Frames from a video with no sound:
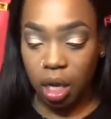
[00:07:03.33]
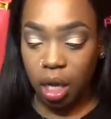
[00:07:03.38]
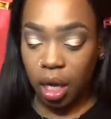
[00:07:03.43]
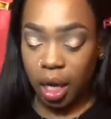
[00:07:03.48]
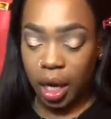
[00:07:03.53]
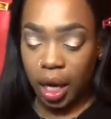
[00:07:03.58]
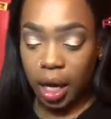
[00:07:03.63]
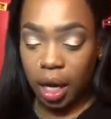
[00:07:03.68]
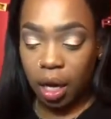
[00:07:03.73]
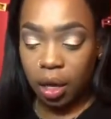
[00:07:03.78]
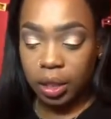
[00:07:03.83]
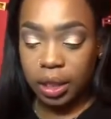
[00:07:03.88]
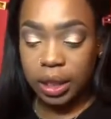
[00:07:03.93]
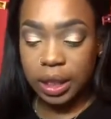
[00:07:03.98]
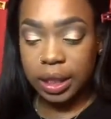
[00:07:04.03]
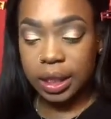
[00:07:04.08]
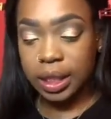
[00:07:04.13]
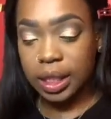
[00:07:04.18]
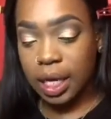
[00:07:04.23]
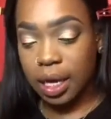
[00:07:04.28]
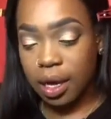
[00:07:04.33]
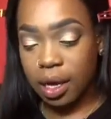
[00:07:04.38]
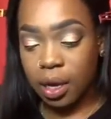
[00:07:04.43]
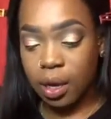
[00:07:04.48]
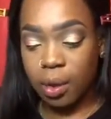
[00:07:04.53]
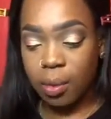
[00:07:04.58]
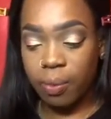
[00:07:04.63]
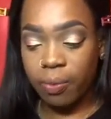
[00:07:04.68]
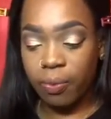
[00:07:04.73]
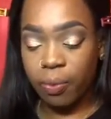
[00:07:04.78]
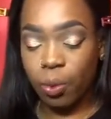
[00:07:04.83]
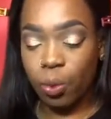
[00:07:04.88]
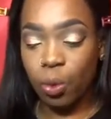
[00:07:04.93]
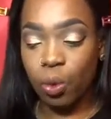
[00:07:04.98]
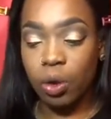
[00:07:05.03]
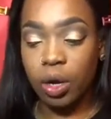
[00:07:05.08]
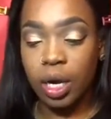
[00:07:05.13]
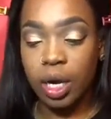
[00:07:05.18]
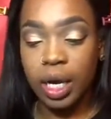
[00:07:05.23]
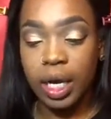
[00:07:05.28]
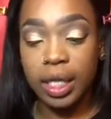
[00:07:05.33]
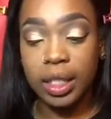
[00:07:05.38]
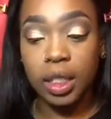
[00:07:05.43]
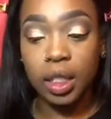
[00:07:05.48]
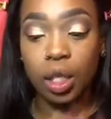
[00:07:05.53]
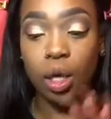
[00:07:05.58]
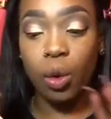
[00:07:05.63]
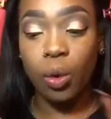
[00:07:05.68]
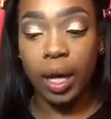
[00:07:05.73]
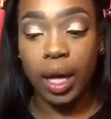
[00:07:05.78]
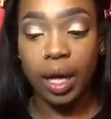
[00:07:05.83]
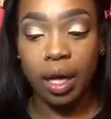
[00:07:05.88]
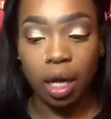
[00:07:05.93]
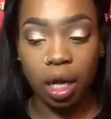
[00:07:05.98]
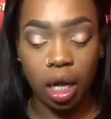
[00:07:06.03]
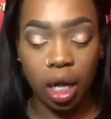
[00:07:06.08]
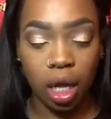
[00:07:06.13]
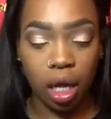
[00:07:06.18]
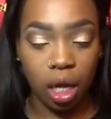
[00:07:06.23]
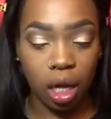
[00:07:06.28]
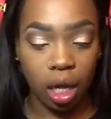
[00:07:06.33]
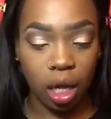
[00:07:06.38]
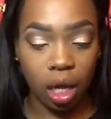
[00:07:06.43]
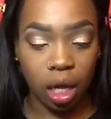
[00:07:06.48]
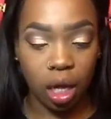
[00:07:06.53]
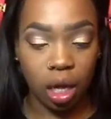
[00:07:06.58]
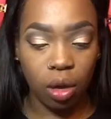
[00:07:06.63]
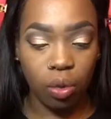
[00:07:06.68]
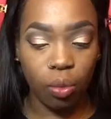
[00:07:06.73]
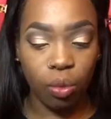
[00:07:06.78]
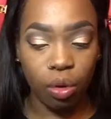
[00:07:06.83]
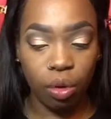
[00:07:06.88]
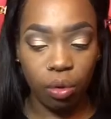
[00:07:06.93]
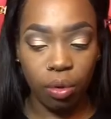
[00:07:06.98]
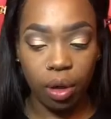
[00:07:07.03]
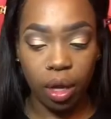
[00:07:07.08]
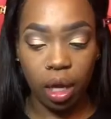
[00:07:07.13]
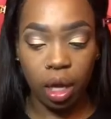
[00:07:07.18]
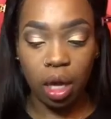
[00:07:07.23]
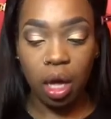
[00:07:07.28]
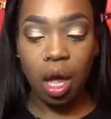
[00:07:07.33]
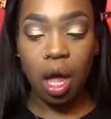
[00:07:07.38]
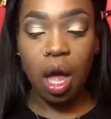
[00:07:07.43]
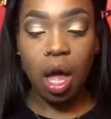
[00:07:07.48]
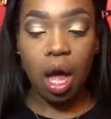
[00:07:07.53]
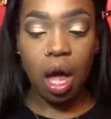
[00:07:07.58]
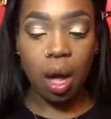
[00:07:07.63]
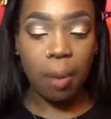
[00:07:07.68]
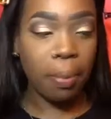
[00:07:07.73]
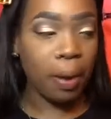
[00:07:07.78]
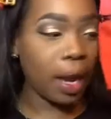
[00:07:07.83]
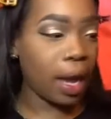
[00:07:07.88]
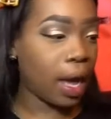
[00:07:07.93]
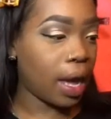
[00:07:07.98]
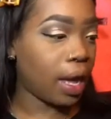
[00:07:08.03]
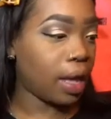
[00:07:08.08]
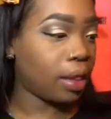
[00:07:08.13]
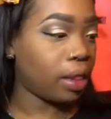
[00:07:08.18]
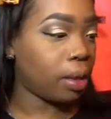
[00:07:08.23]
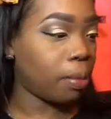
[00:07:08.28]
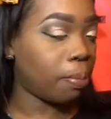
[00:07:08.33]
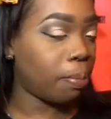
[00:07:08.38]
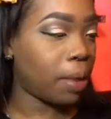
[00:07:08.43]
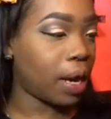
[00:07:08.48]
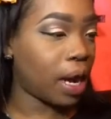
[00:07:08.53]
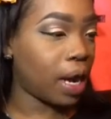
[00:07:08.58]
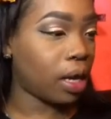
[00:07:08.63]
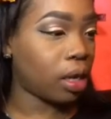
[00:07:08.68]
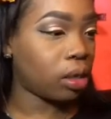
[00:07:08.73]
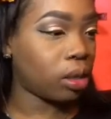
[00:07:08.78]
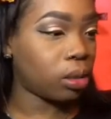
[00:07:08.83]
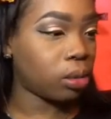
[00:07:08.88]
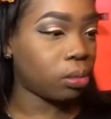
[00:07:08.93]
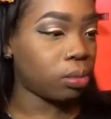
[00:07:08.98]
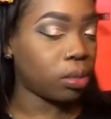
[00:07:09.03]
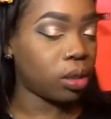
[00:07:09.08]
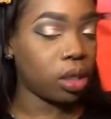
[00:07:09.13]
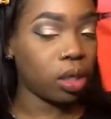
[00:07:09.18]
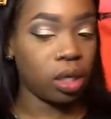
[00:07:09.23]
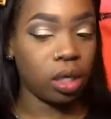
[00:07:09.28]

Now it's time for, let's go ahead and real quick apply the bottom